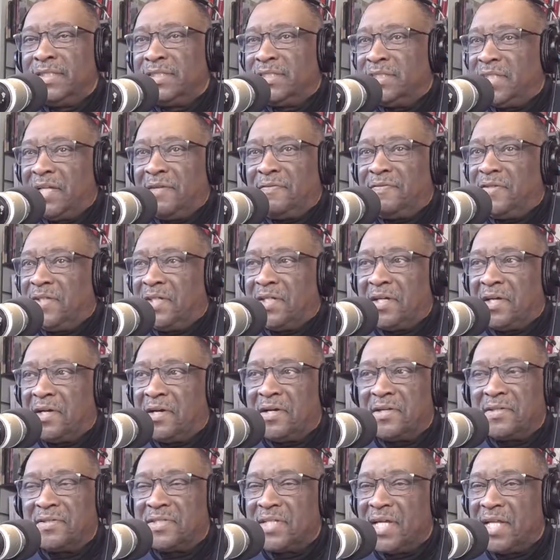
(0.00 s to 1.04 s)
safety
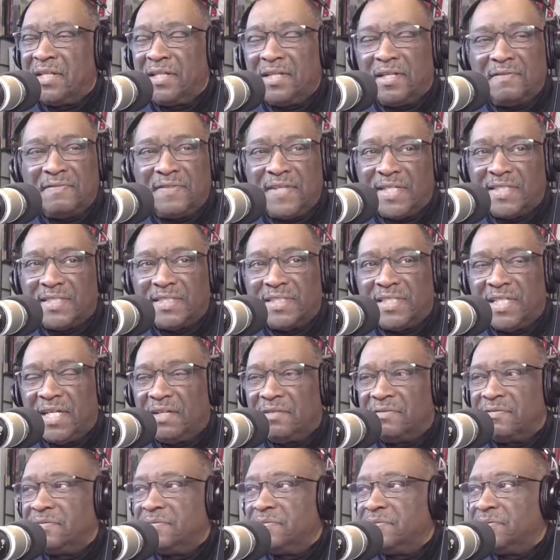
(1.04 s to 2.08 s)
guards. I love that
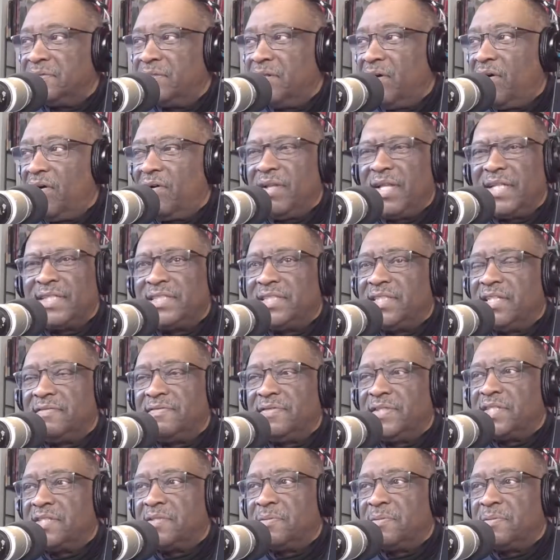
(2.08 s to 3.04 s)
stuff. All that stuff